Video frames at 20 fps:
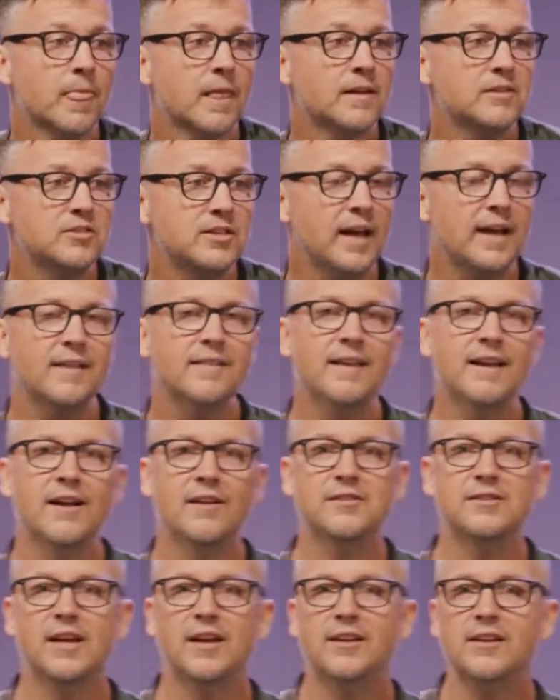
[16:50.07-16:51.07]
Second thing
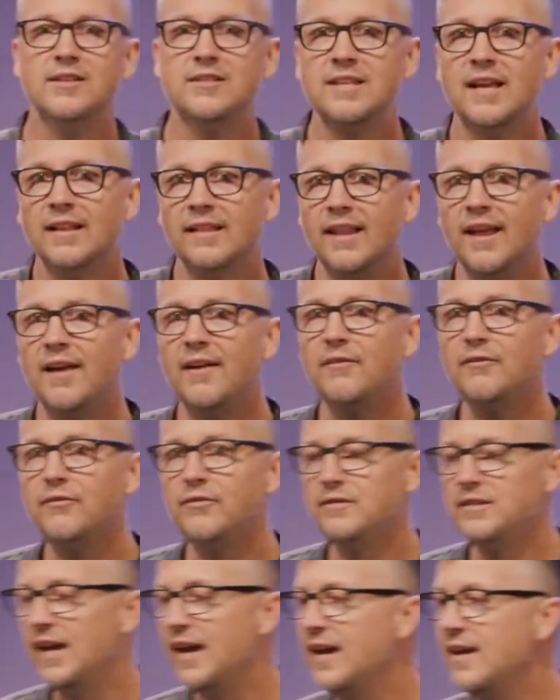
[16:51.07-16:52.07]
I'll tell you is that
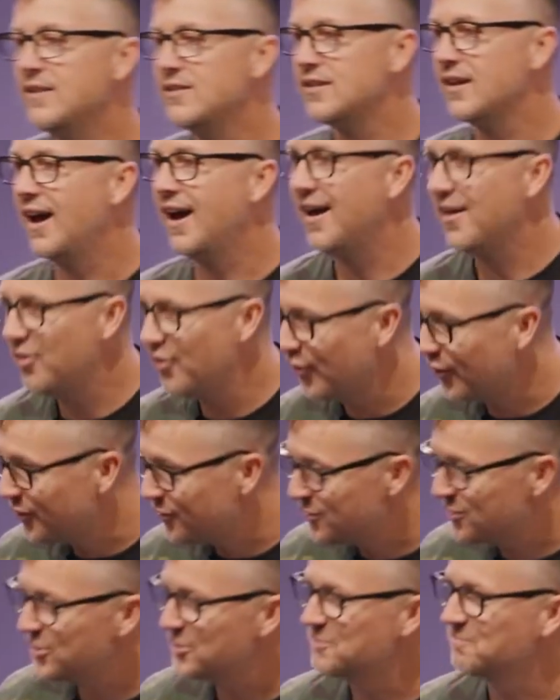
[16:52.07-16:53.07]
love takes
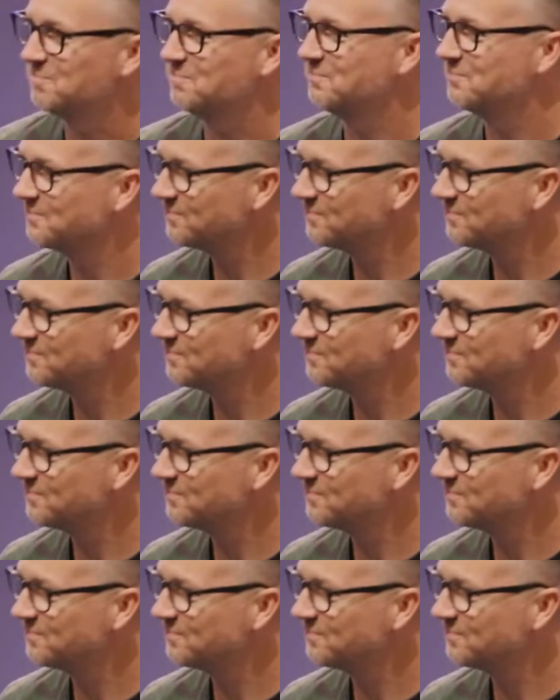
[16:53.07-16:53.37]
others.